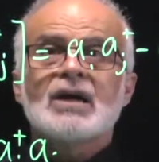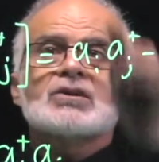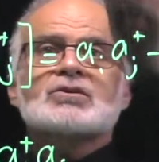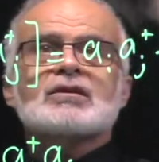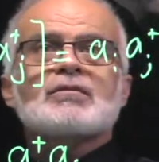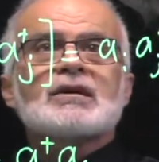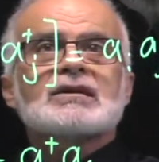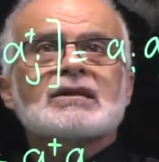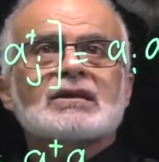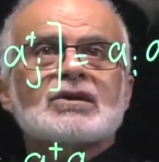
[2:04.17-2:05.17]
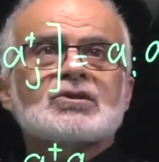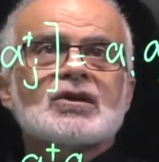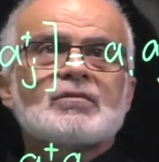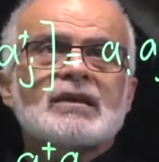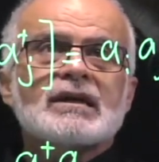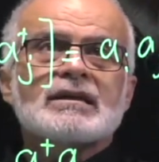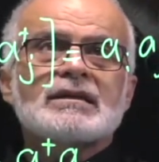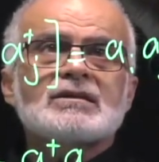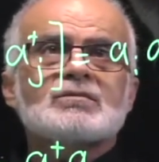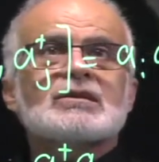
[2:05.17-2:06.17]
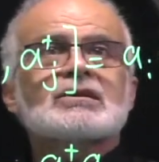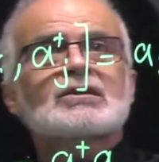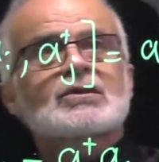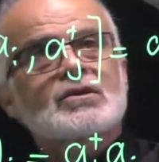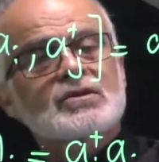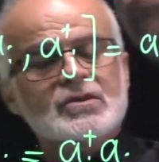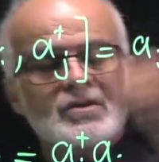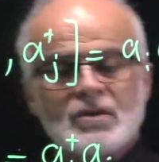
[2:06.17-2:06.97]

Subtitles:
So the particle can jump like this, but it can also